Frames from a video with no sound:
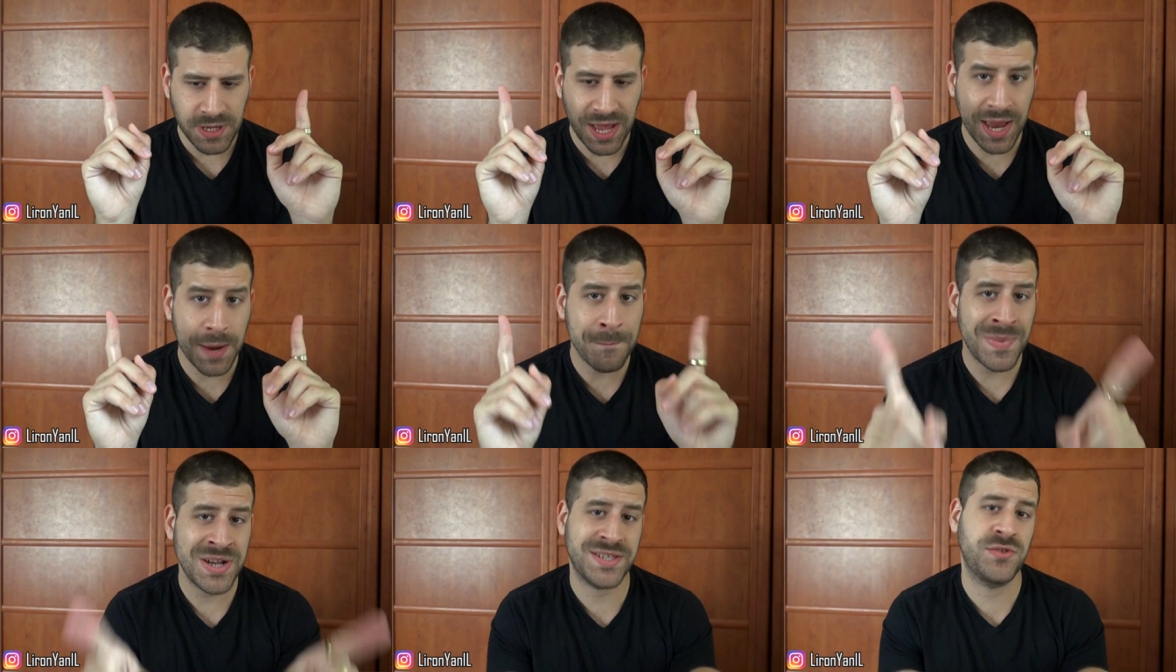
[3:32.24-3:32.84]
I
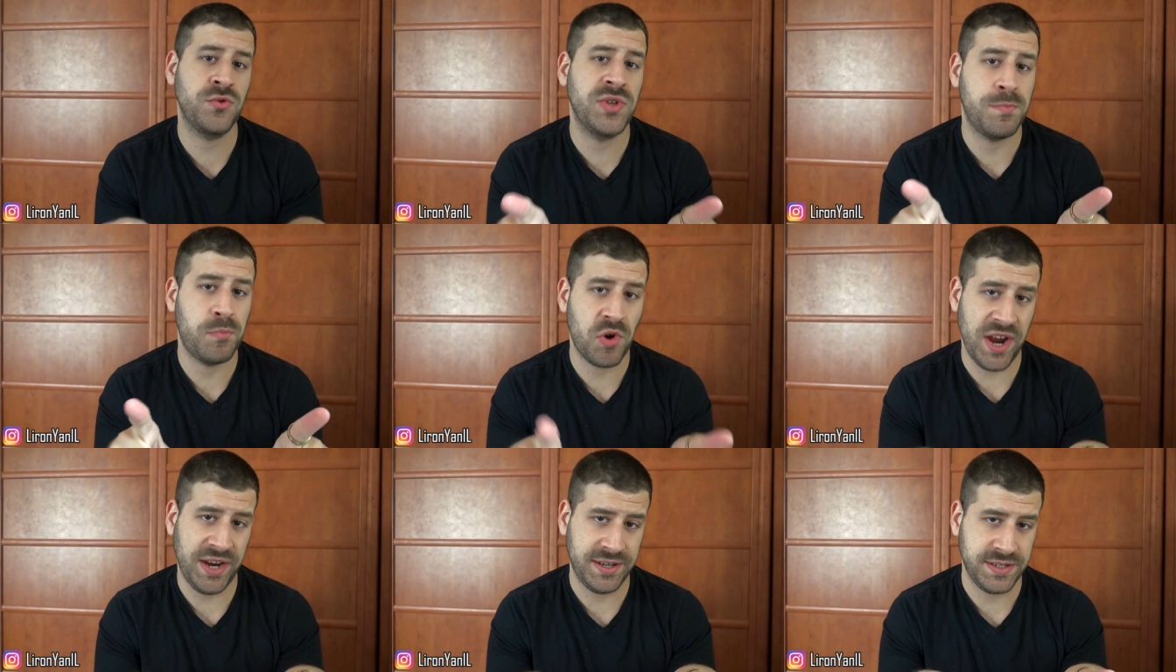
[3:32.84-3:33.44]
must do the
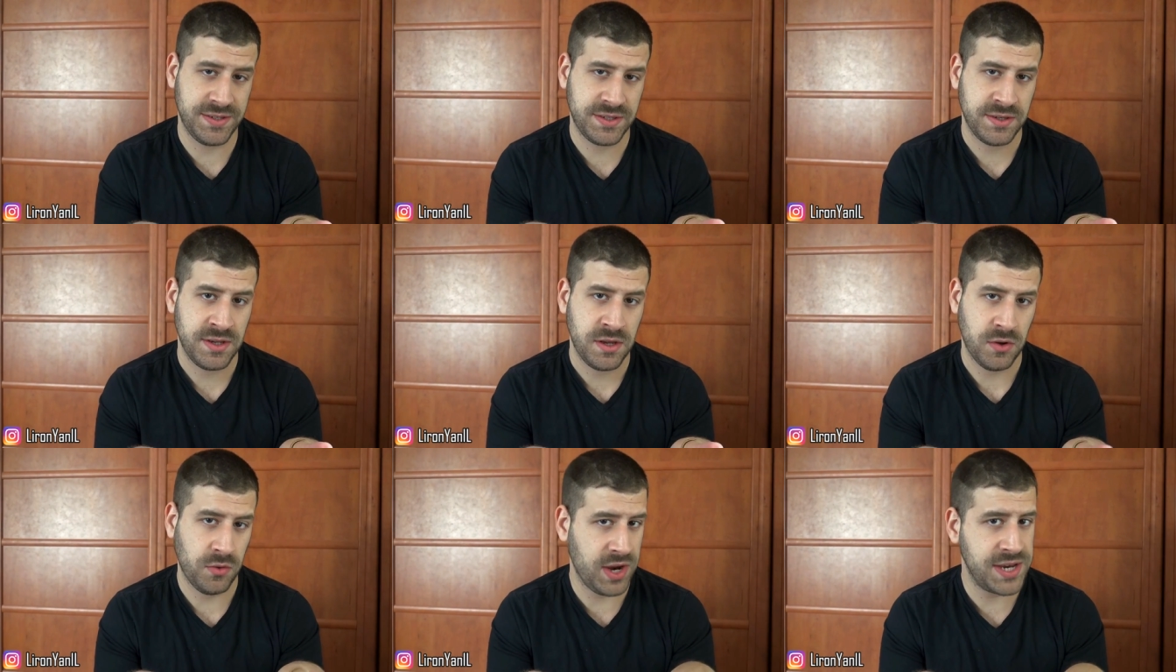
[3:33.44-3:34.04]
practice.
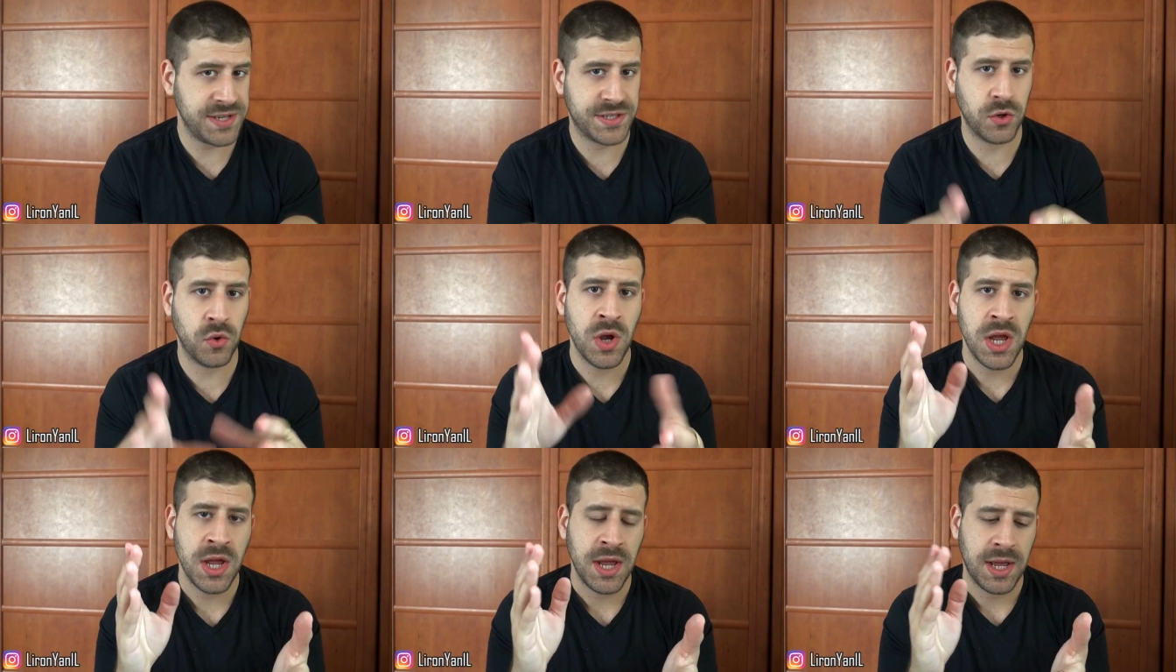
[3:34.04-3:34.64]
Okay,
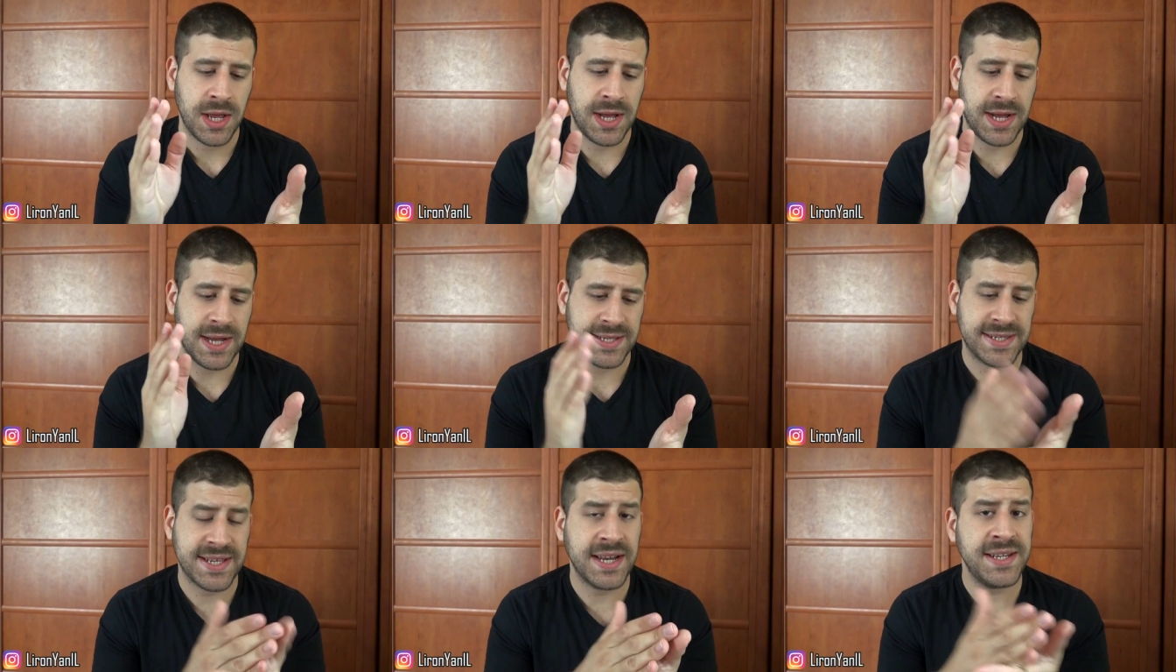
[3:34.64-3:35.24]
so uh,
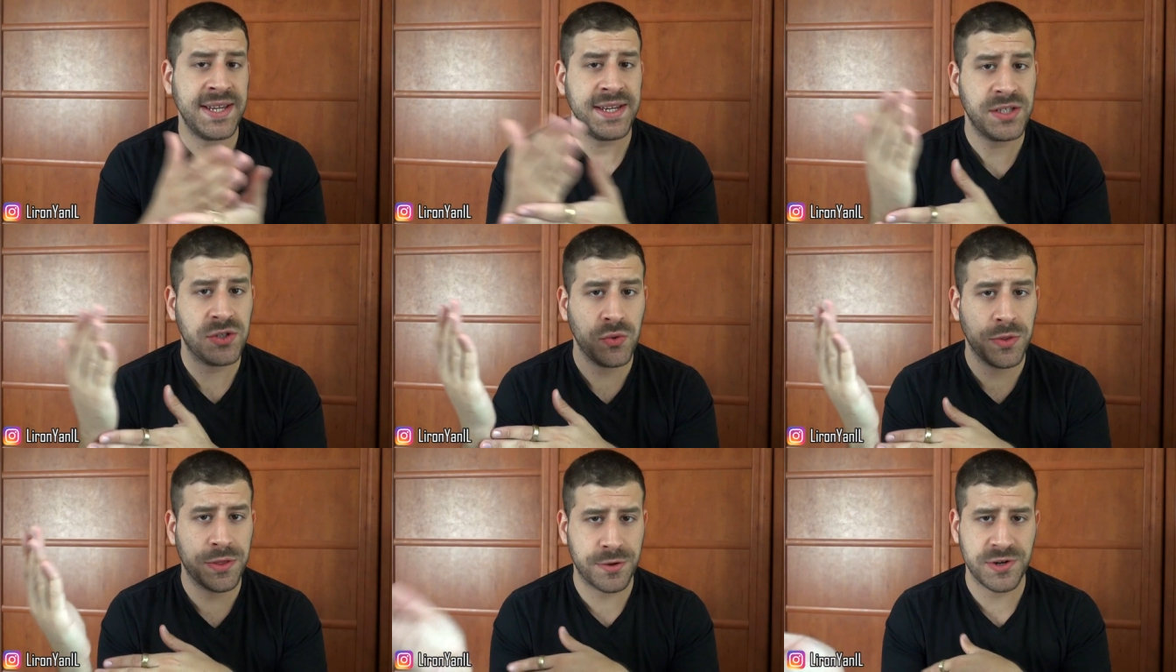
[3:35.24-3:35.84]
Sunday
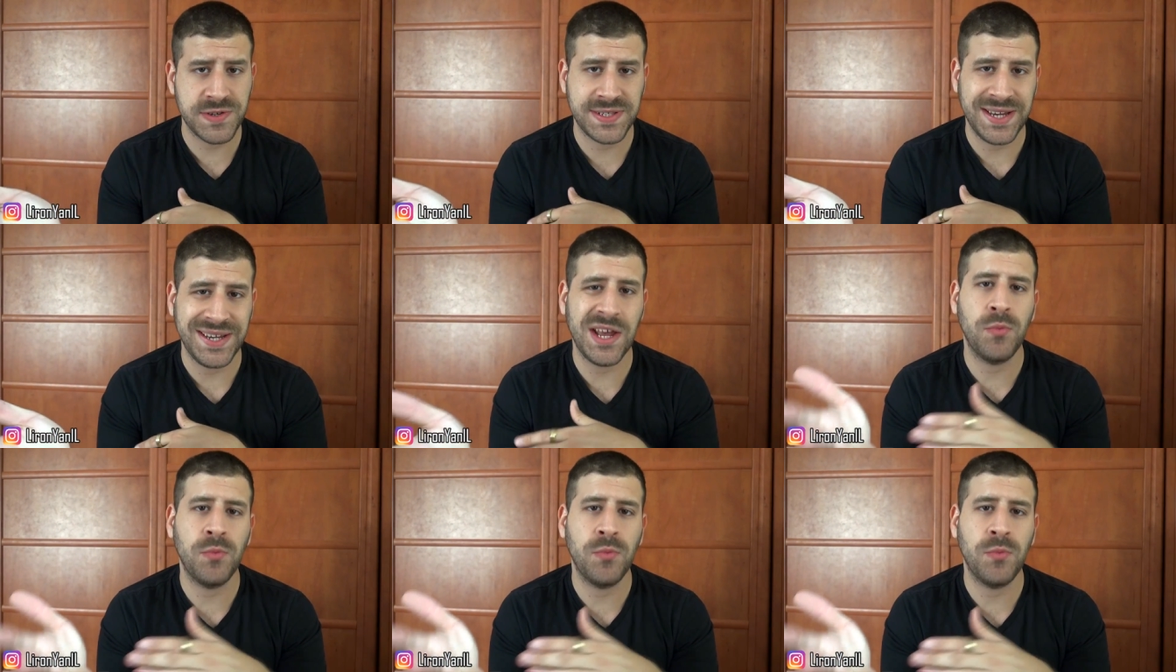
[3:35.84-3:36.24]
to Thursday.